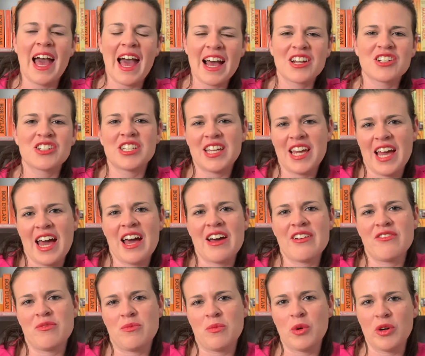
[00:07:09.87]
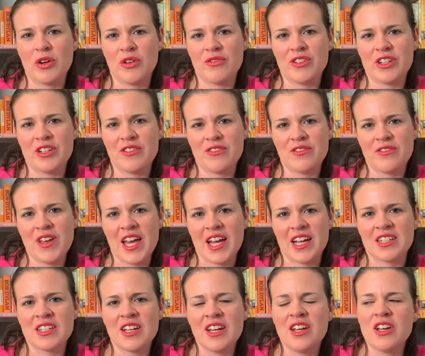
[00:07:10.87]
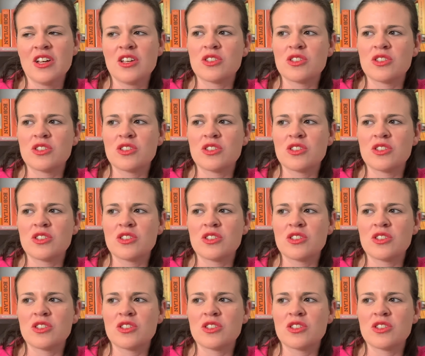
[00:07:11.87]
actually have more of an effect